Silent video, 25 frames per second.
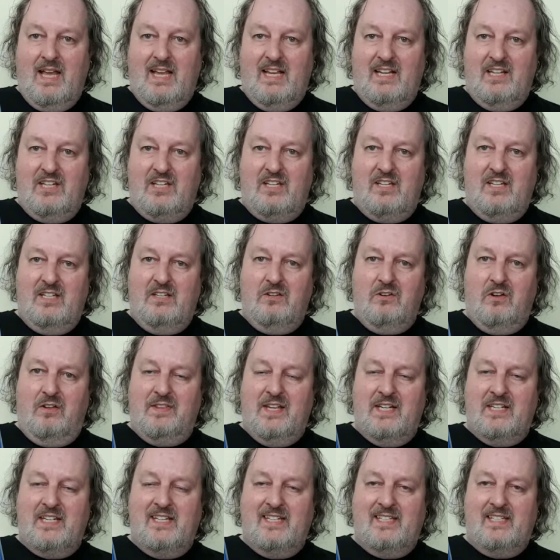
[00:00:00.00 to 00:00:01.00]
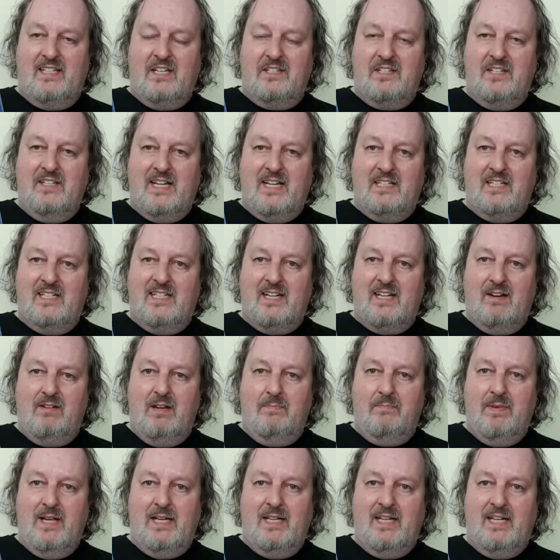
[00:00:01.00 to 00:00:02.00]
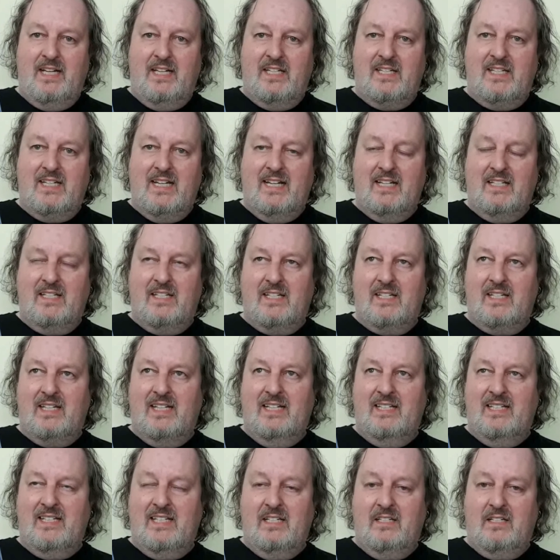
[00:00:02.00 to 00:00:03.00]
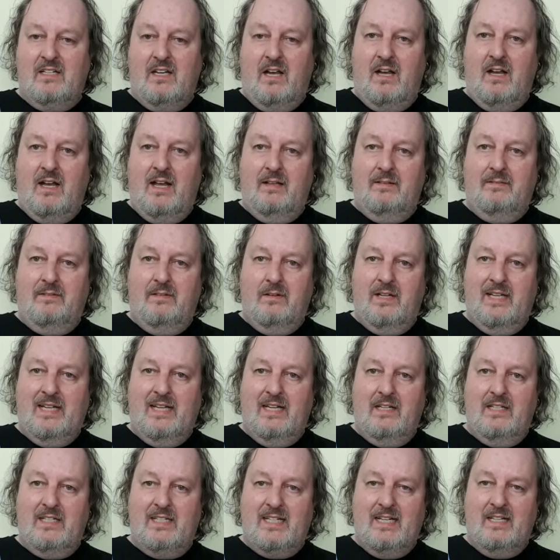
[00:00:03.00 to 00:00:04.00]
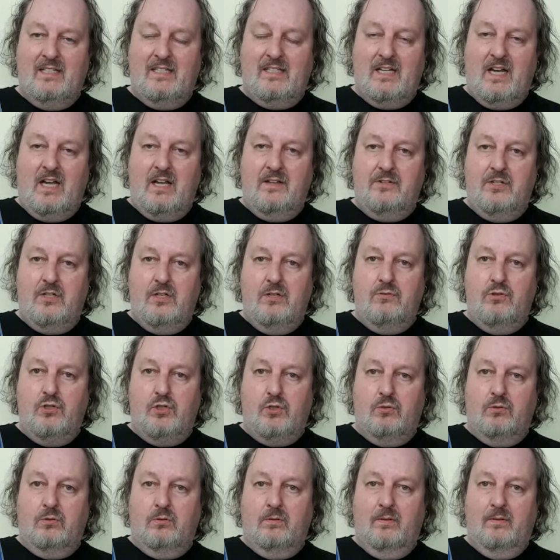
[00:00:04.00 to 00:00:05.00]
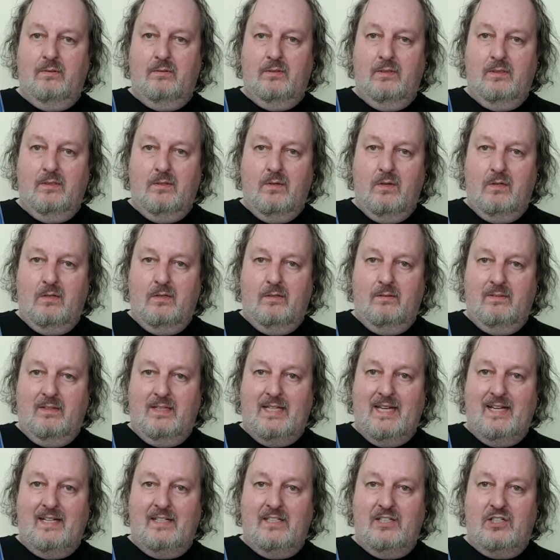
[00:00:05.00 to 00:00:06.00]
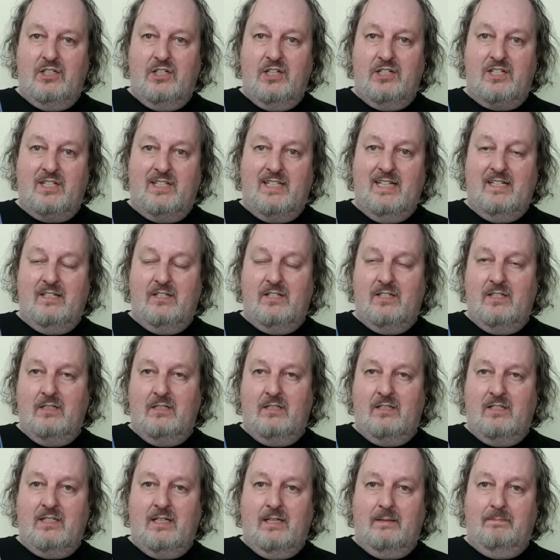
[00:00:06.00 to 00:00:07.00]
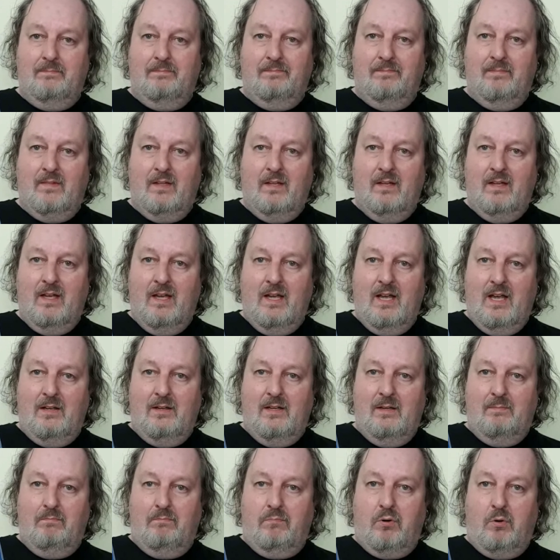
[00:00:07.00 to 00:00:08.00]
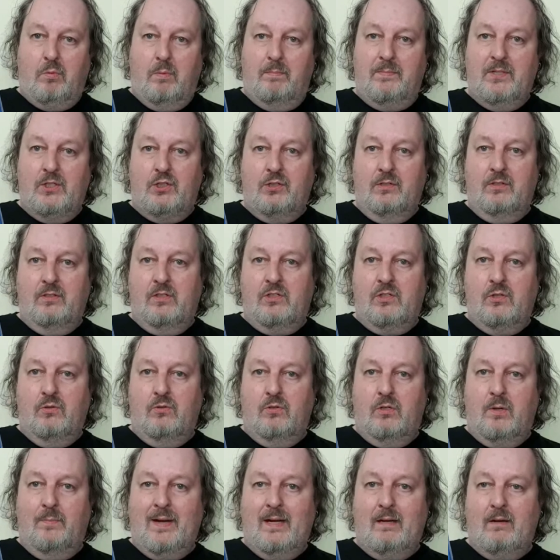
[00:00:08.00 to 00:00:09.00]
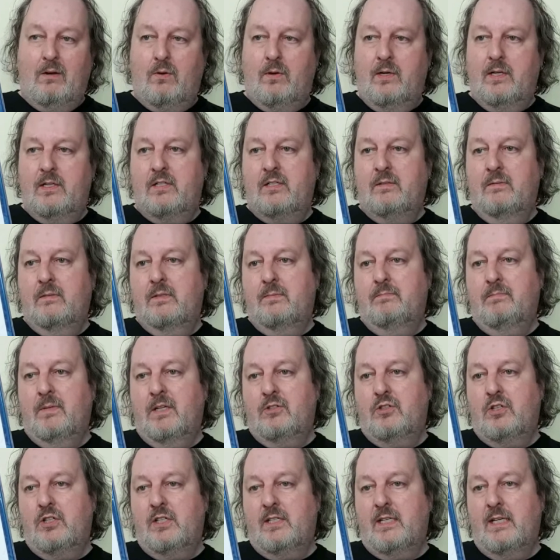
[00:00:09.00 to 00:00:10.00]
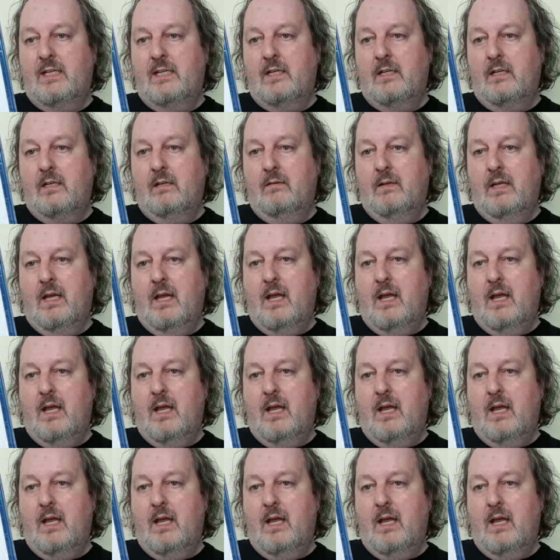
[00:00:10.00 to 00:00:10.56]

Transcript: It's not necess doesn't necessarily mean he's it's he's into unusual things, just things that probably shouldn't talk about quite as much as they do.